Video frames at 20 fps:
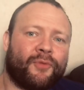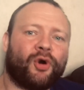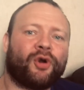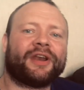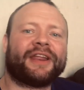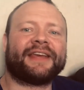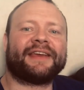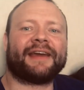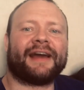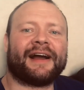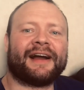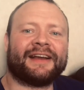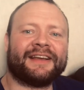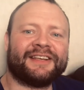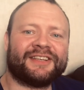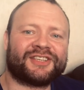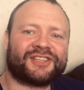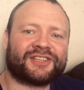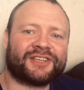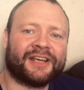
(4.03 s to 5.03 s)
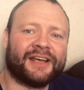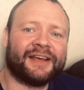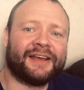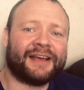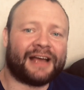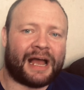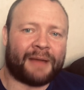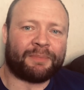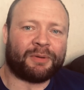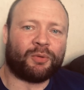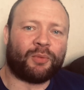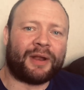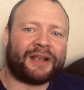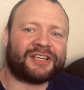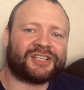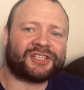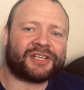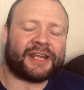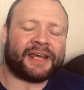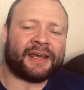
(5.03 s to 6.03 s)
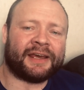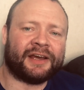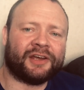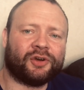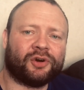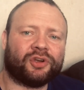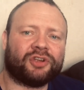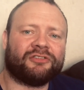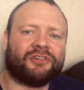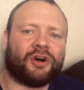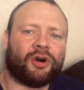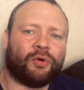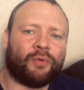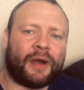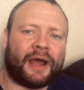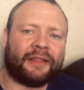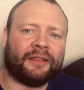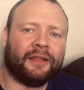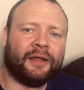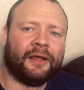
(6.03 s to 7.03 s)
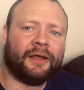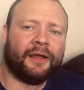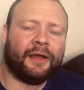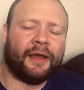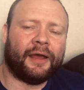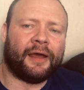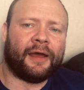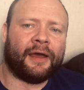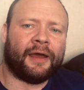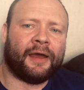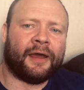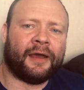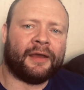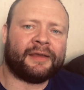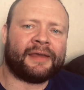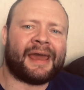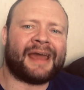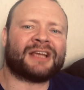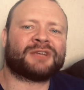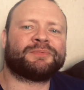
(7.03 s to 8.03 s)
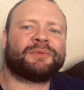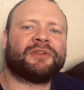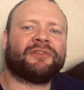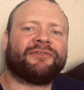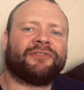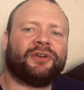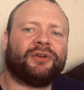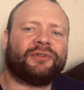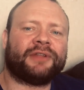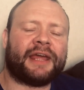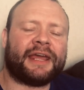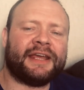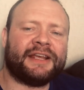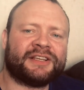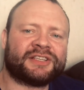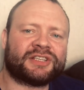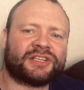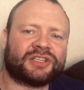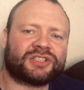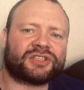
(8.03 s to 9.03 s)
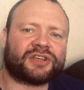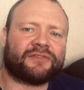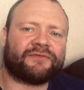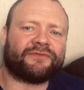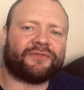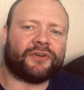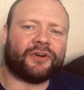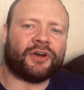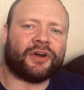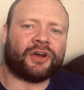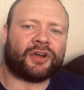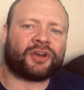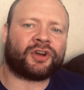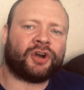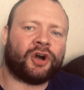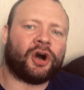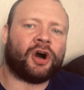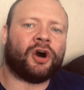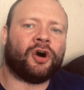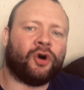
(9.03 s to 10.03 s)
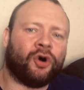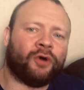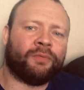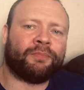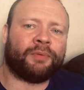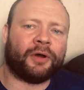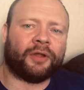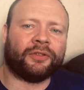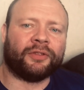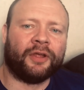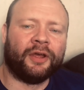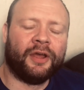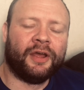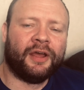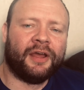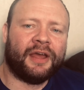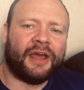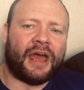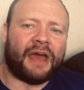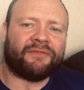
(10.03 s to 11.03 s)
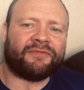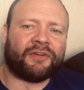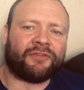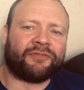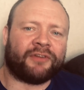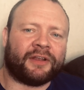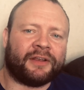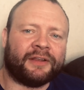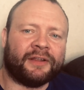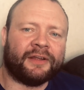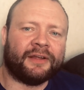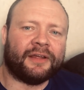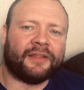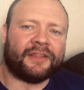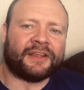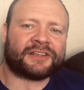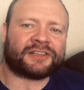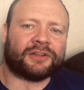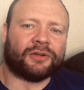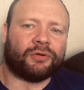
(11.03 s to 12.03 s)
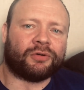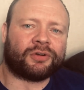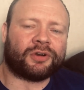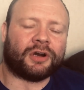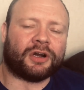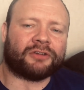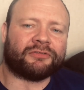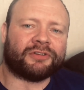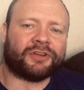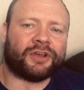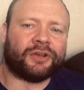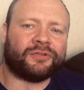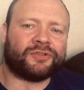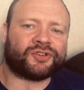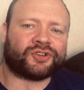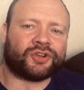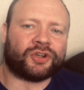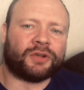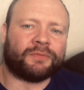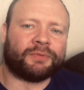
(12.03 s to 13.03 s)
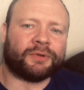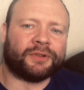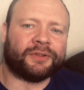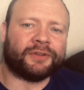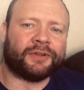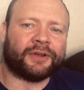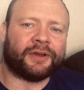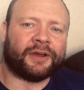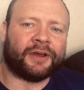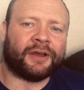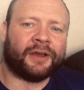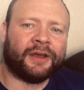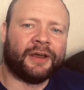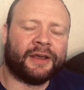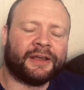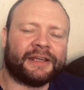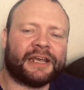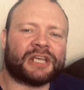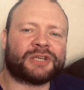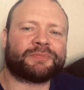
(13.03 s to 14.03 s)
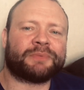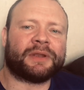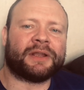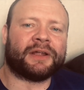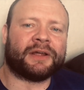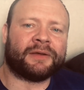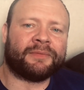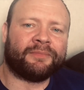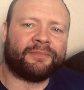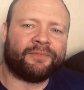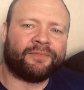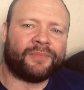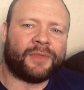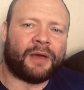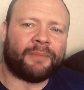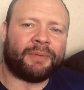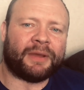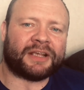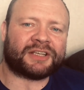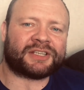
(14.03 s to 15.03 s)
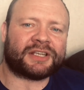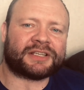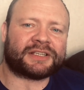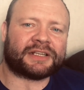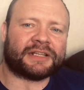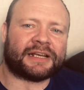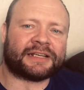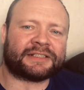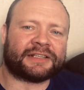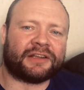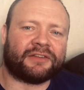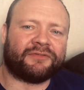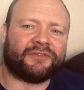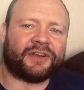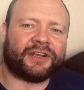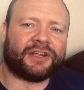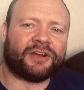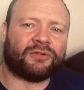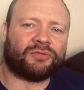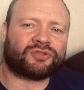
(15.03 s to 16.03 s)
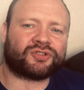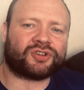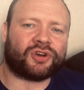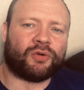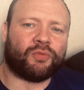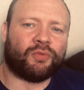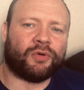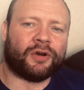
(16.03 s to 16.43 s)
Morning, guys. Happy Wednesday. I hope you're all well. Yeah, it's been a few days since I've caught up on everything in this little corner of YouTube. And yeah, it's been a bit since I last did a video. So